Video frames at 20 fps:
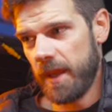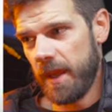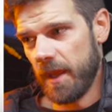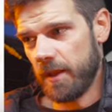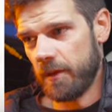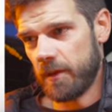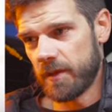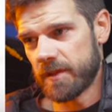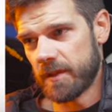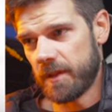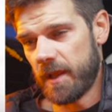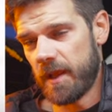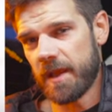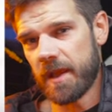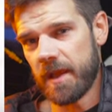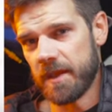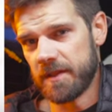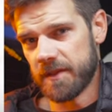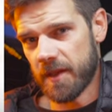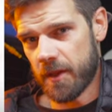It looks a lot
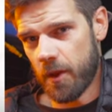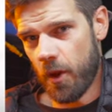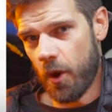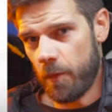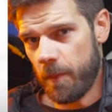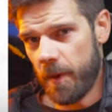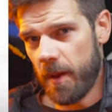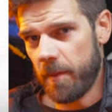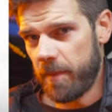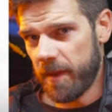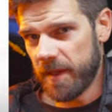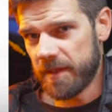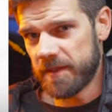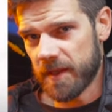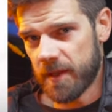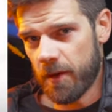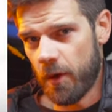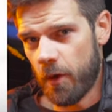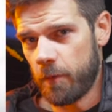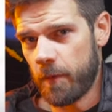like a Tacoma, a big
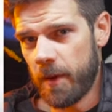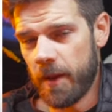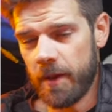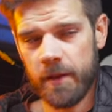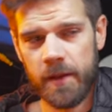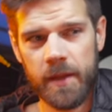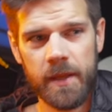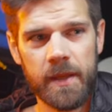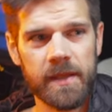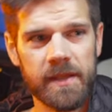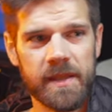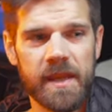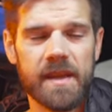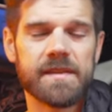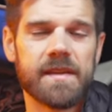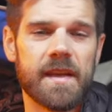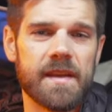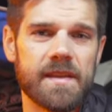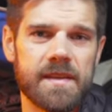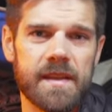Tacoma.
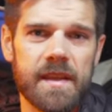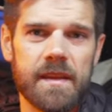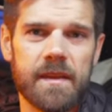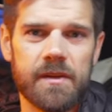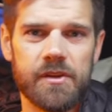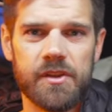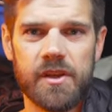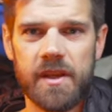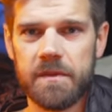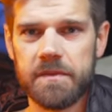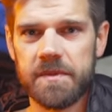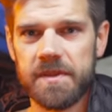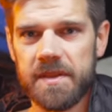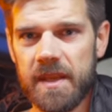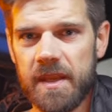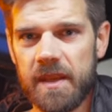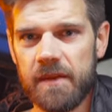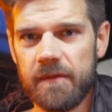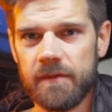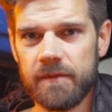Yes, I see the G M
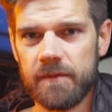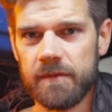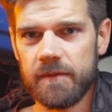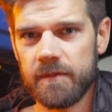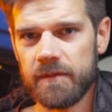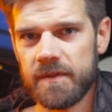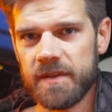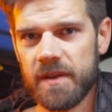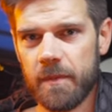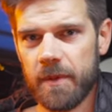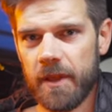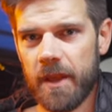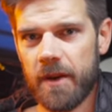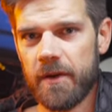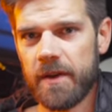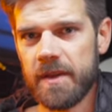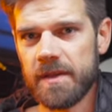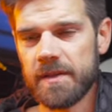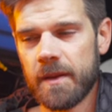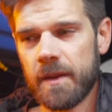C
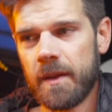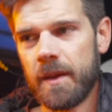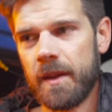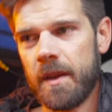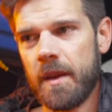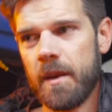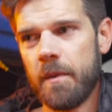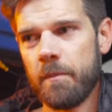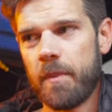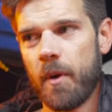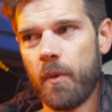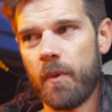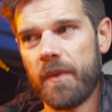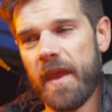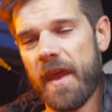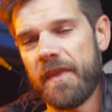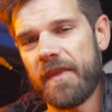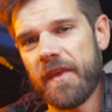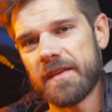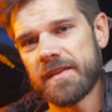similarities, but when
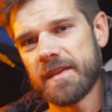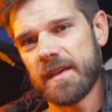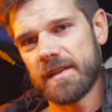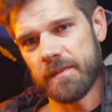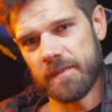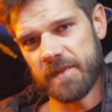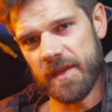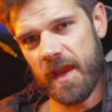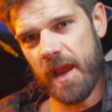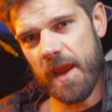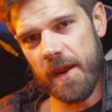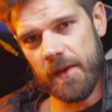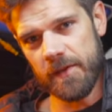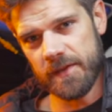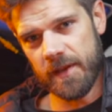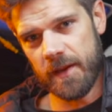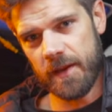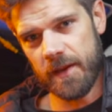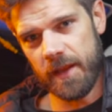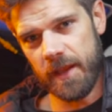that thing's got some tires
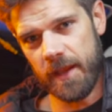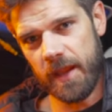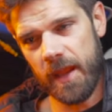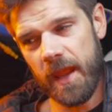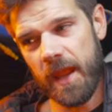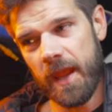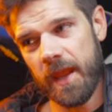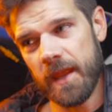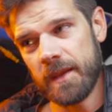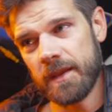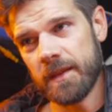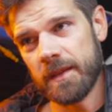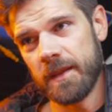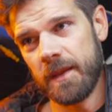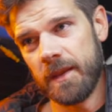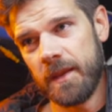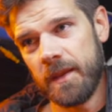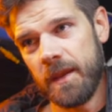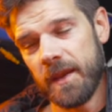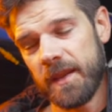on it and
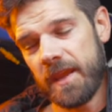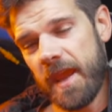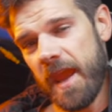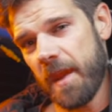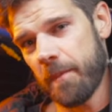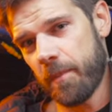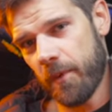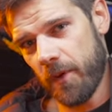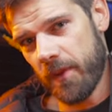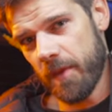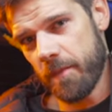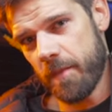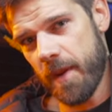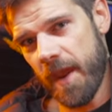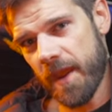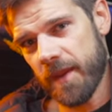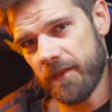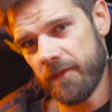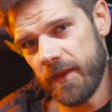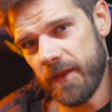a camper on the
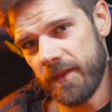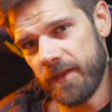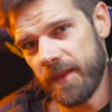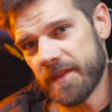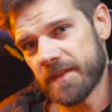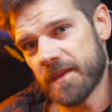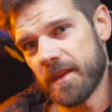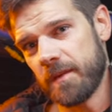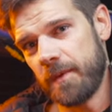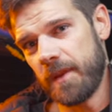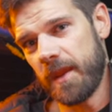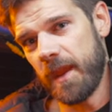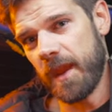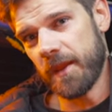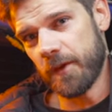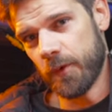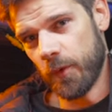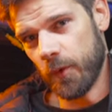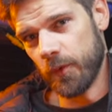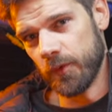back of it, that's going to be a
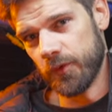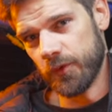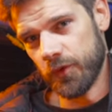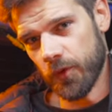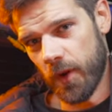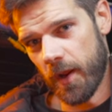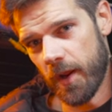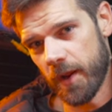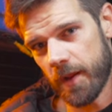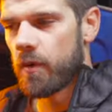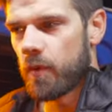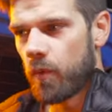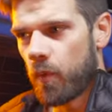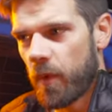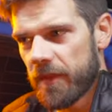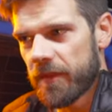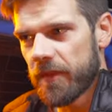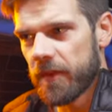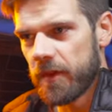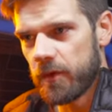cool truck.
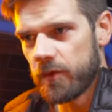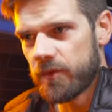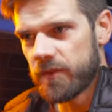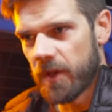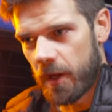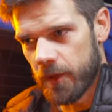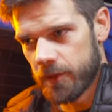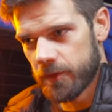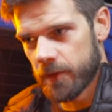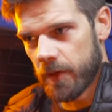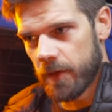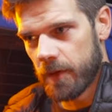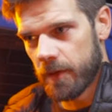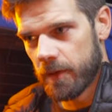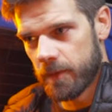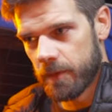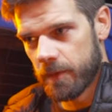With the new Tundra,